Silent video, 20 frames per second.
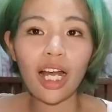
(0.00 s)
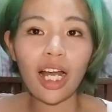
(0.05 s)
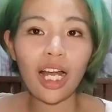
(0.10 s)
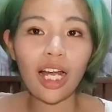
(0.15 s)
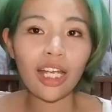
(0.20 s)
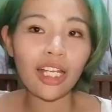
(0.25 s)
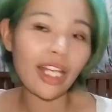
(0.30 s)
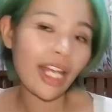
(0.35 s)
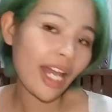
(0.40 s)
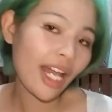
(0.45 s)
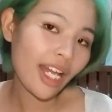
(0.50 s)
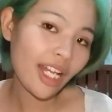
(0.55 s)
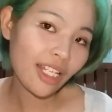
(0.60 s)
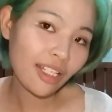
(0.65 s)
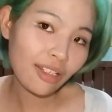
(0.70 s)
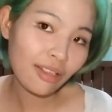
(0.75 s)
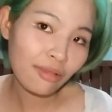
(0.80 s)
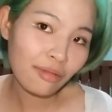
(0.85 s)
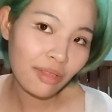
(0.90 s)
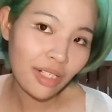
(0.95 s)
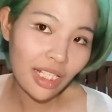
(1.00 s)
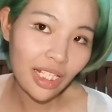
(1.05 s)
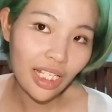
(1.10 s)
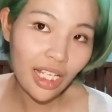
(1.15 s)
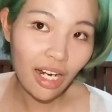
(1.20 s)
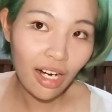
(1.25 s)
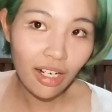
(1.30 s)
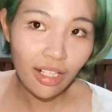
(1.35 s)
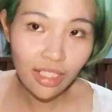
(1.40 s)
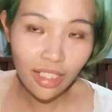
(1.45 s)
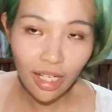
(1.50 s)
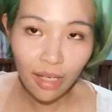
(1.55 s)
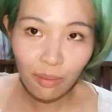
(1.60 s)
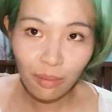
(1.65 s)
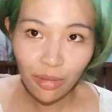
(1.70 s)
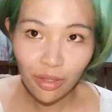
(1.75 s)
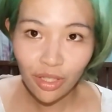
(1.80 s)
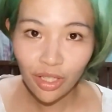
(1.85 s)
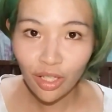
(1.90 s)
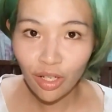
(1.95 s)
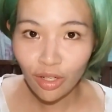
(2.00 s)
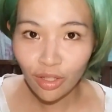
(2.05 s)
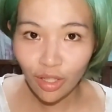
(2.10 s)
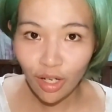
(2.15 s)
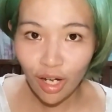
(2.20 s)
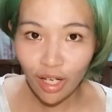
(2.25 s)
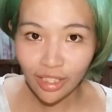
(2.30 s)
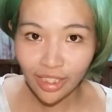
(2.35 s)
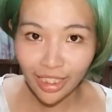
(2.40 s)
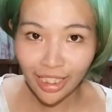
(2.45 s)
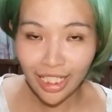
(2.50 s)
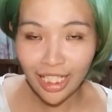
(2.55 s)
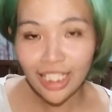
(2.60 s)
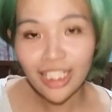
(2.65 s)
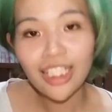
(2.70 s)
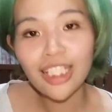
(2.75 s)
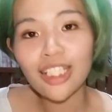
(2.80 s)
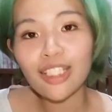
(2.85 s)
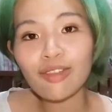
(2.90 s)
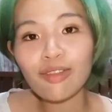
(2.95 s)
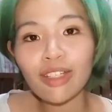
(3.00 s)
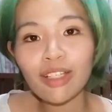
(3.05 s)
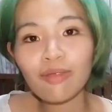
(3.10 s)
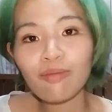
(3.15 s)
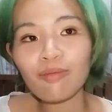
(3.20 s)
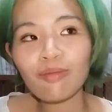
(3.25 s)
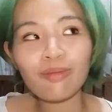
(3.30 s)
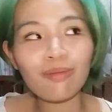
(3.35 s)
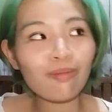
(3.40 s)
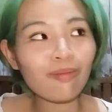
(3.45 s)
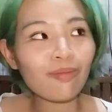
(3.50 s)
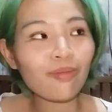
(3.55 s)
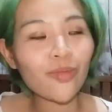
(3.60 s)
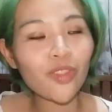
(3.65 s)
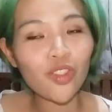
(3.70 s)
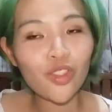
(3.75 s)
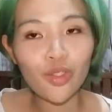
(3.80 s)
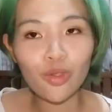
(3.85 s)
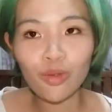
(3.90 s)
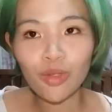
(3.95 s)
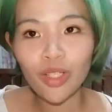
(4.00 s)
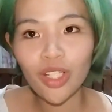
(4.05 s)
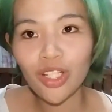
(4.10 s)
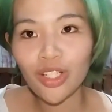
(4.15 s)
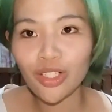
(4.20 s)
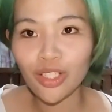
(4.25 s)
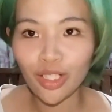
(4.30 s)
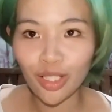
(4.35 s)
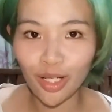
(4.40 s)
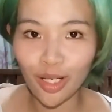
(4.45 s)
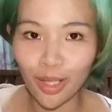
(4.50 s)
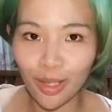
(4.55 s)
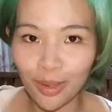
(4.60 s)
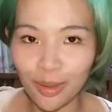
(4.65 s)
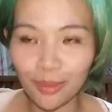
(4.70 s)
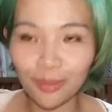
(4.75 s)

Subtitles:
I had a really hard time putting on contact lenses 2 years ago.